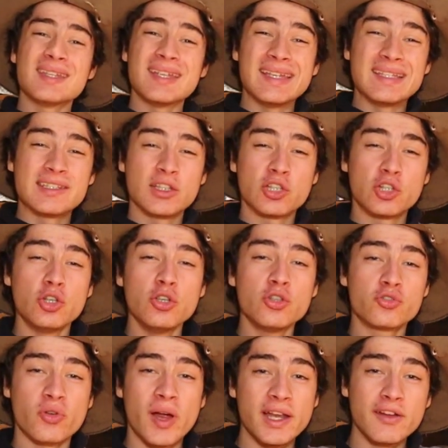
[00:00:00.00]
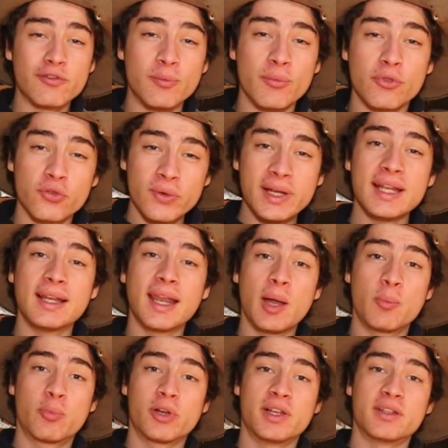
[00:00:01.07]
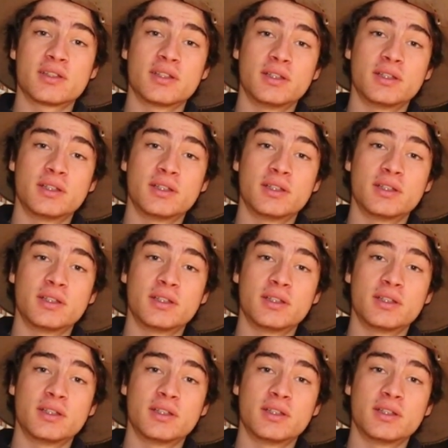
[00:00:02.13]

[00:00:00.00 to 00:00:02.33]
here is the Q Trainer from 3D Lab Print.